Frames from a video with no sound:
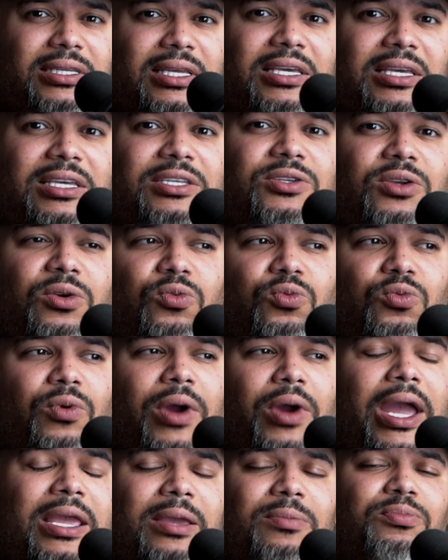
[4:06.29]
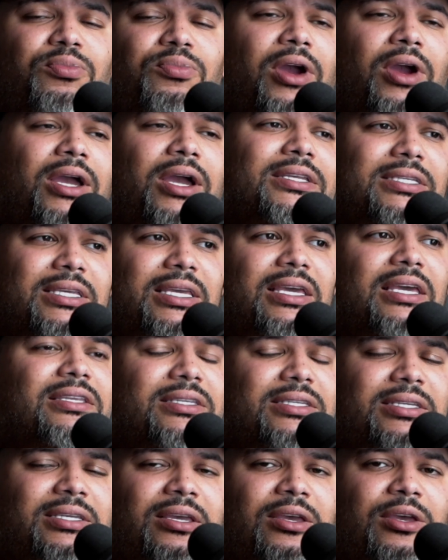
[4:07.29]
is write press
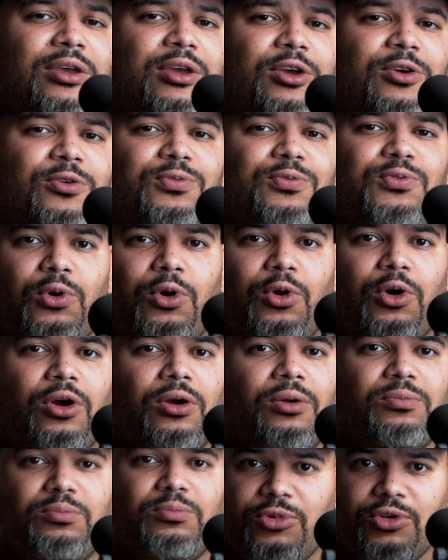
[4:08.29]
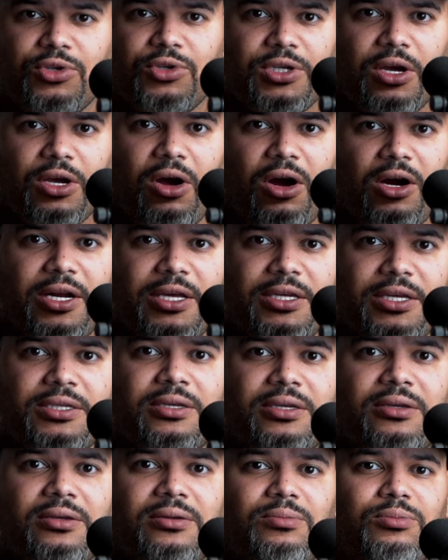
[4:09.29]
kits for music
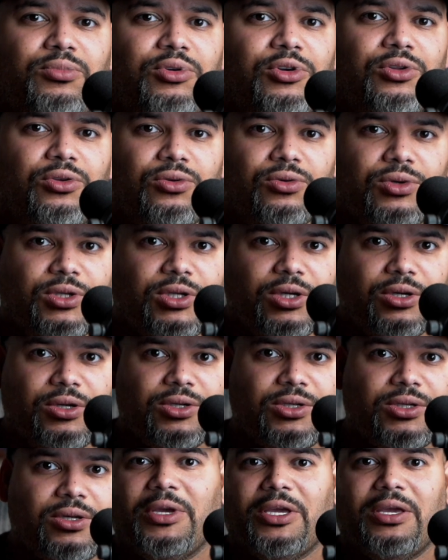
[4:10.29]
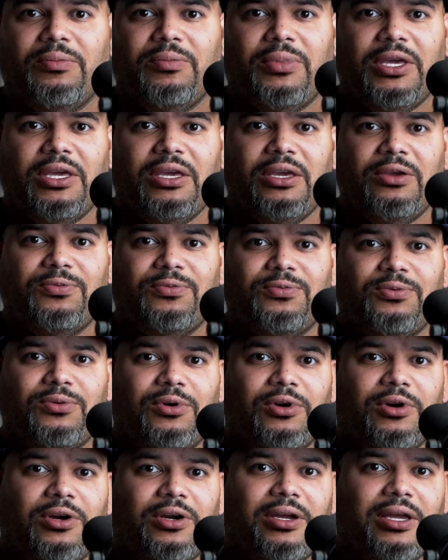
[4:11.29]
artists, producers. It can be
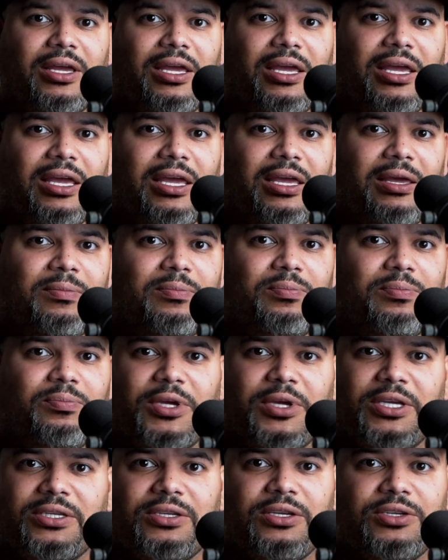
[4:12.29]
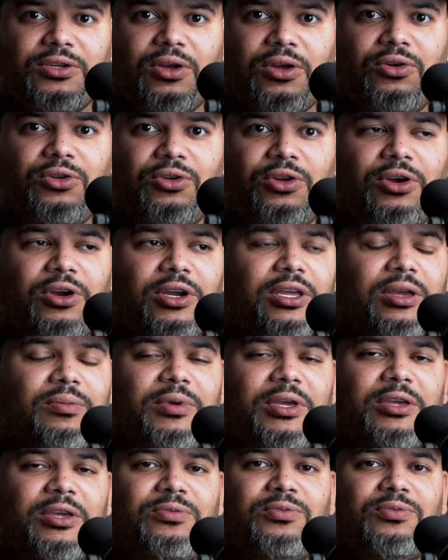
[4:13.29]
for a business owner, it could
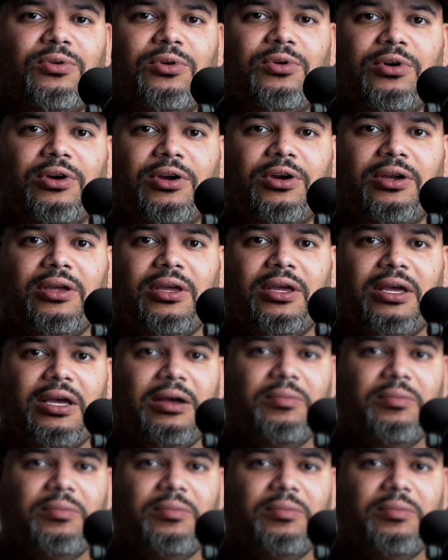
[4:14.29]
be for a